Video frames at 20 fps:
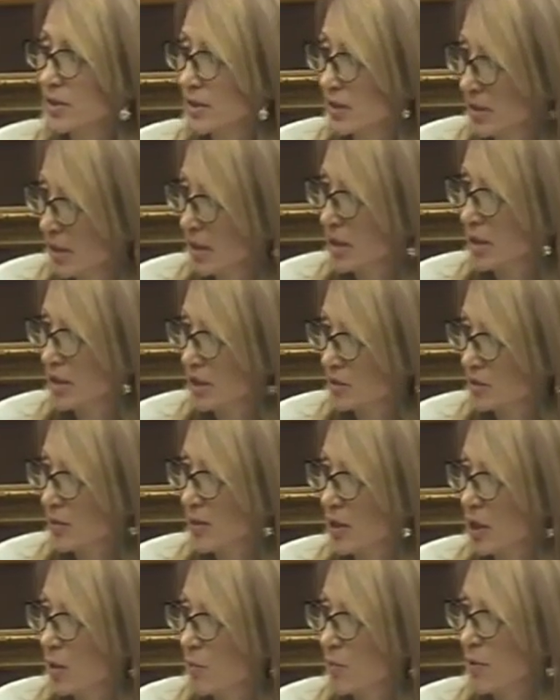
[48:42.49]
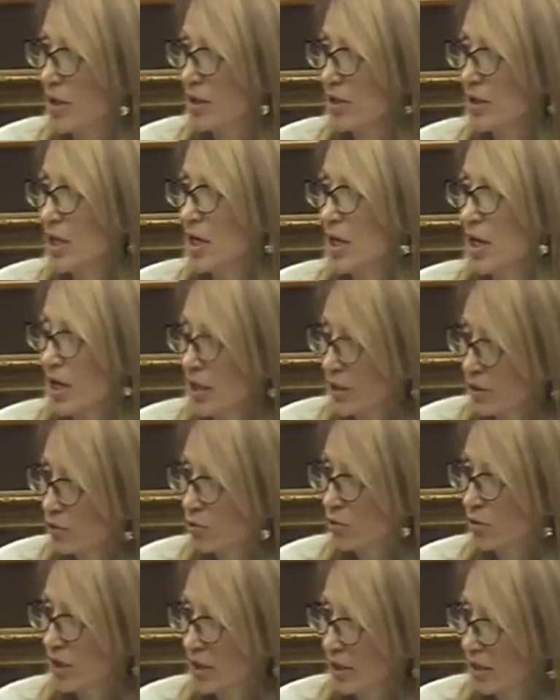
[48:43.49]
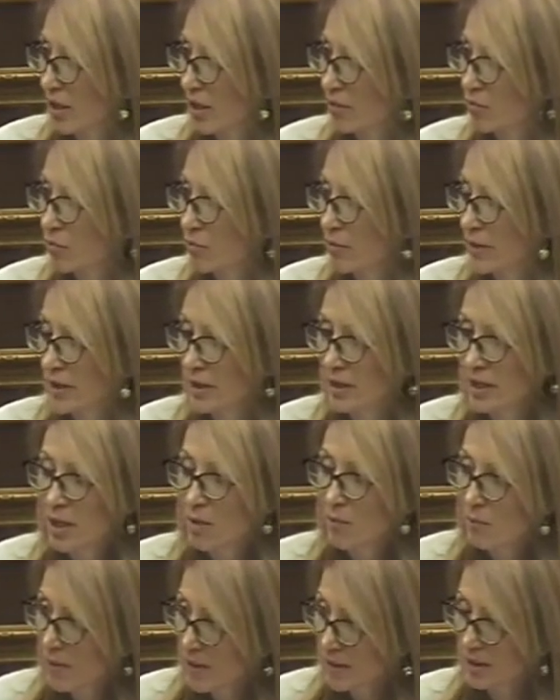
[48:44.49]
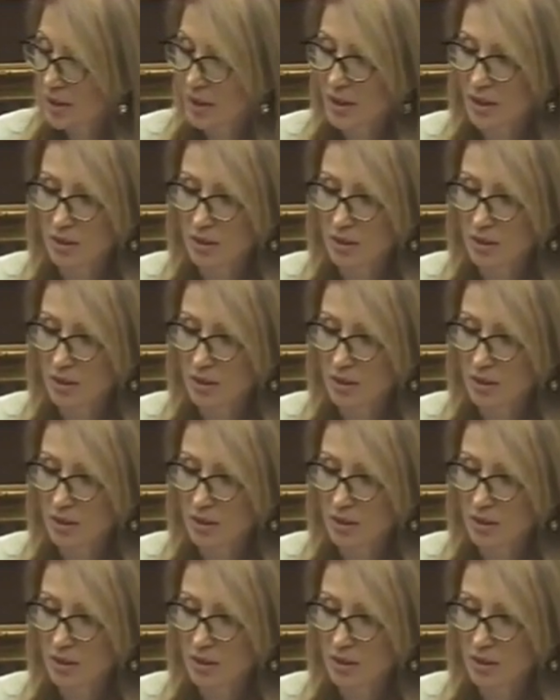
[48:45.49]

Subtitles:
indeed we have to borrow in order to